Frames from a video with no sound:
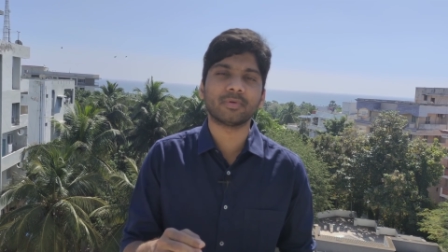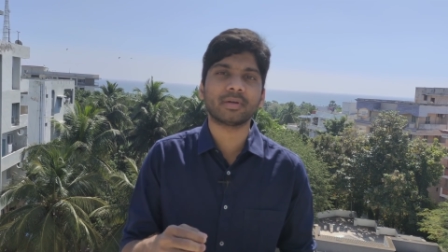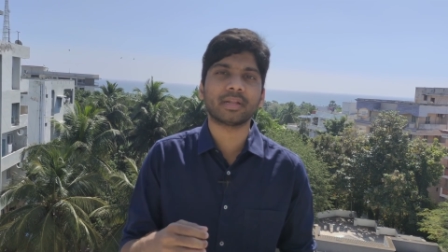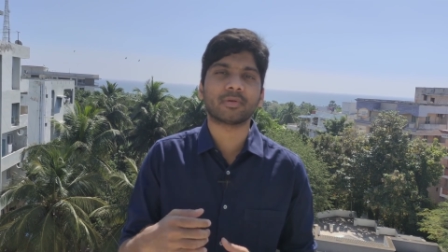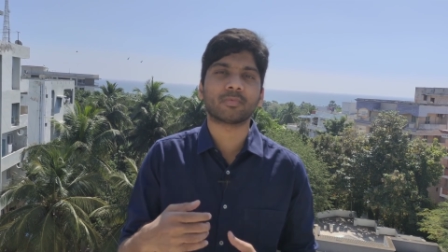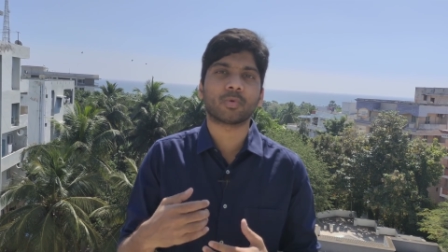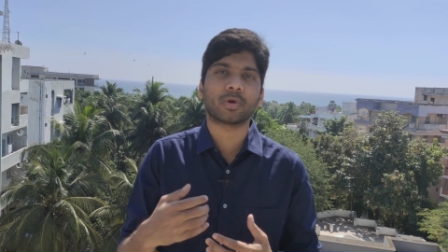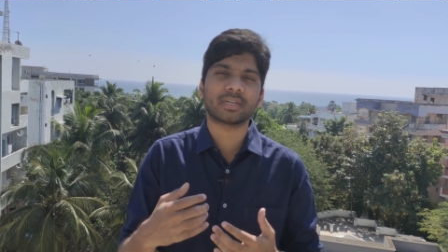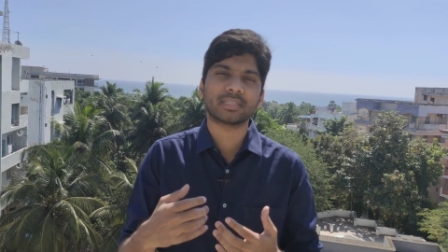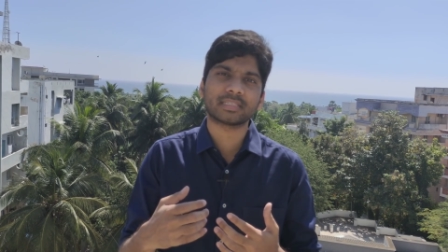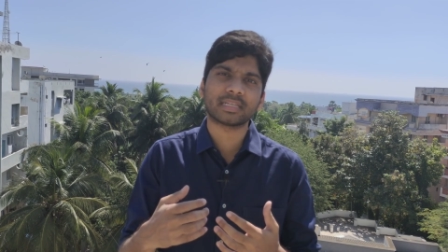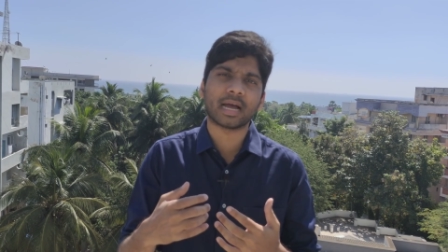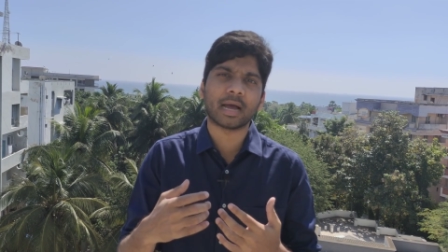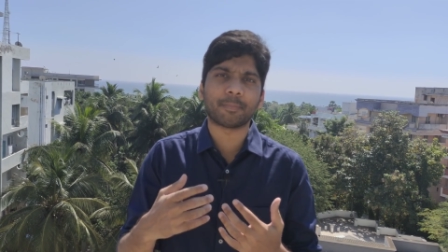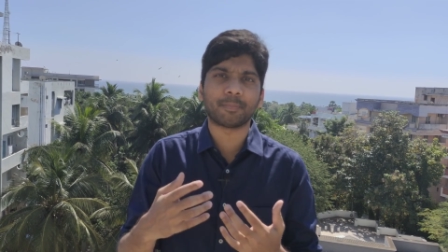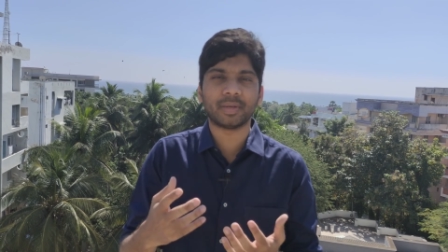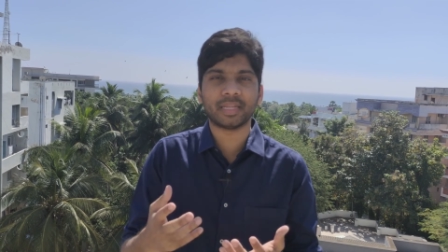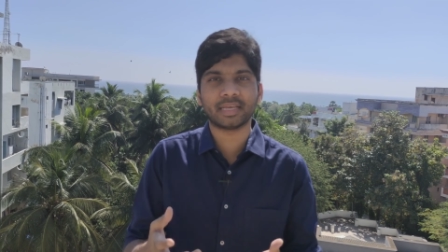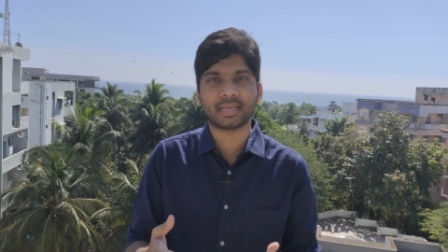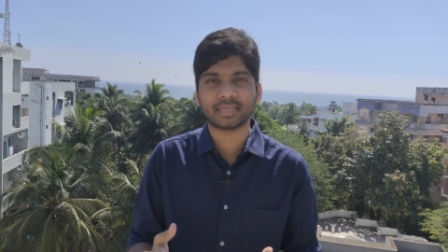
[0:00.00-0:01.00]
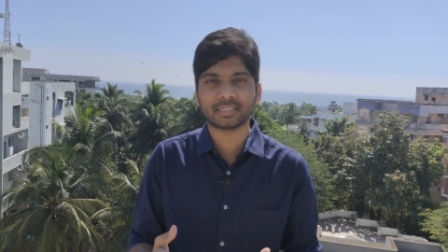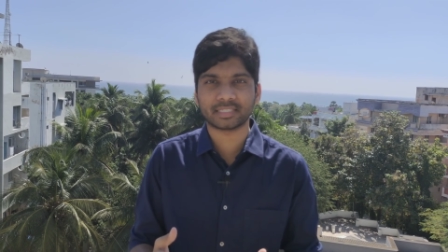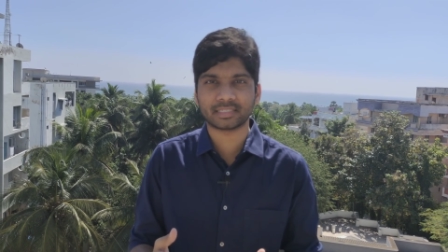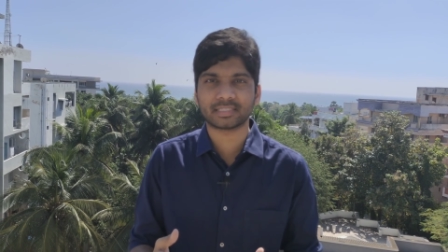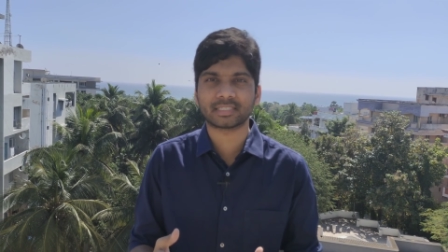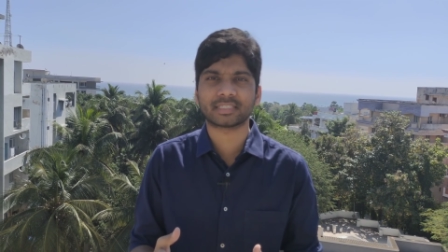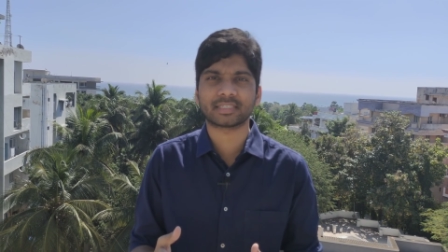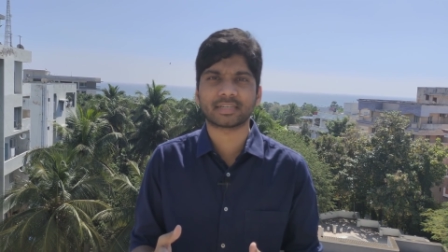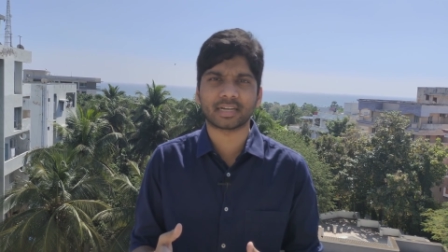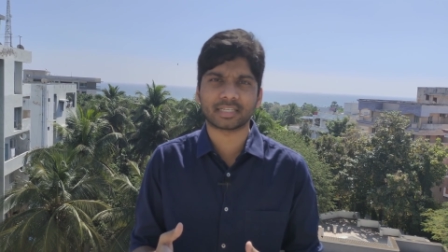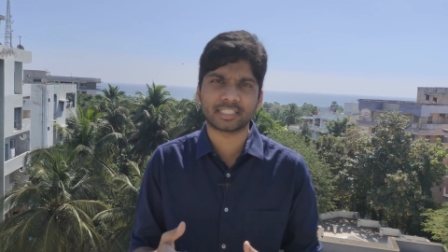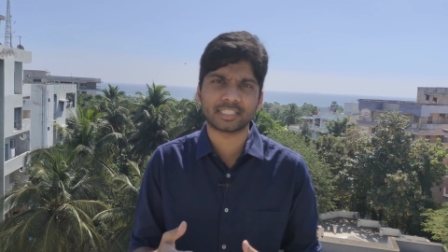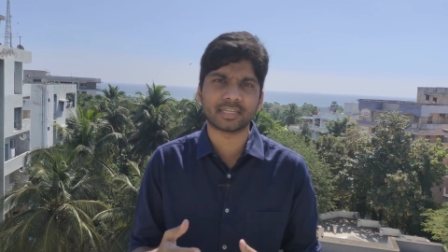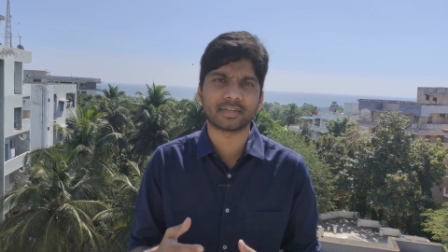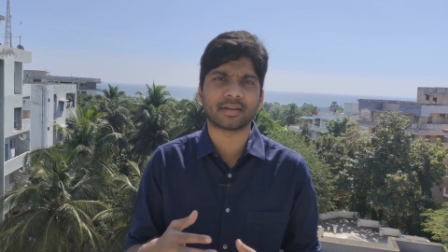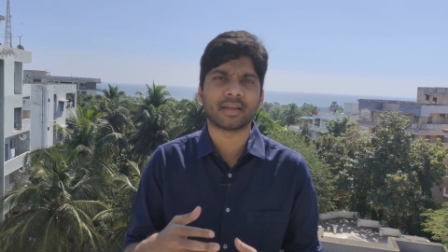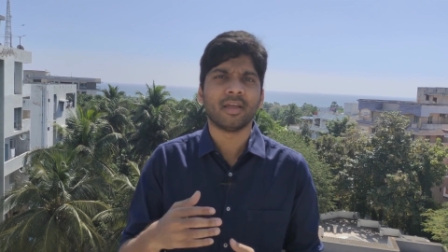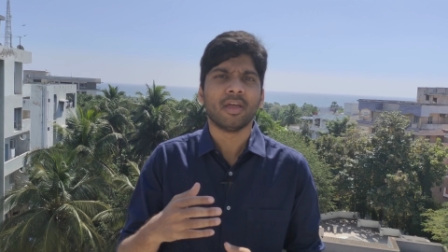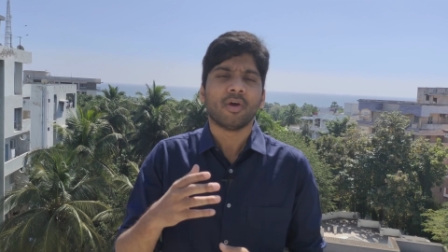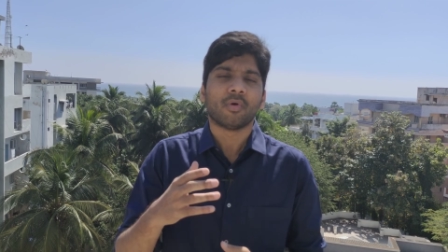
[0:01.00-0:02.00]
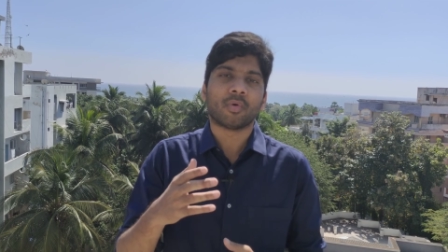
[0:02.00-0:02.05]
Boot and what is the application structure,